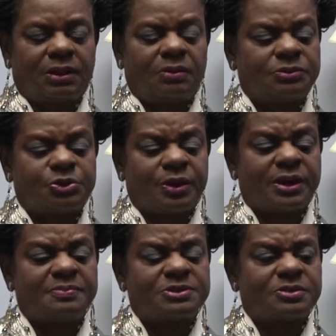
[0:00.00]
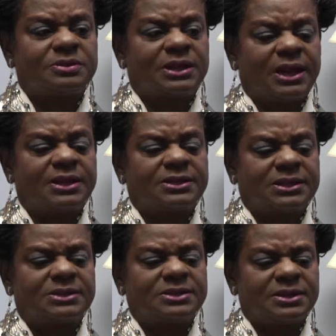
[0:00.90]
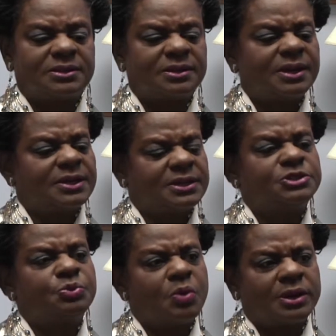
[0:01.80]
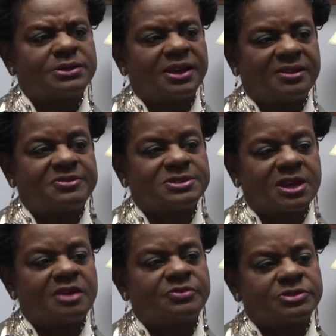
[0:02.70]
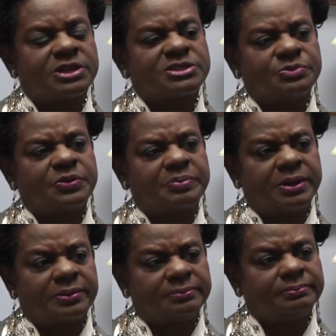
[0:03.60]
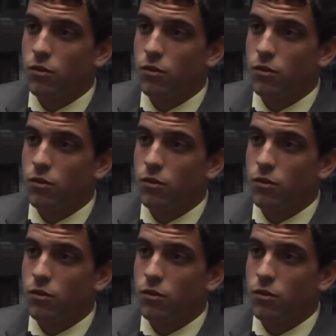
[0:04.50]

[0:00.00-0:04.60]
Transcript: Oh, Trey, I'm so delighted that you wanted to have this conversation with me.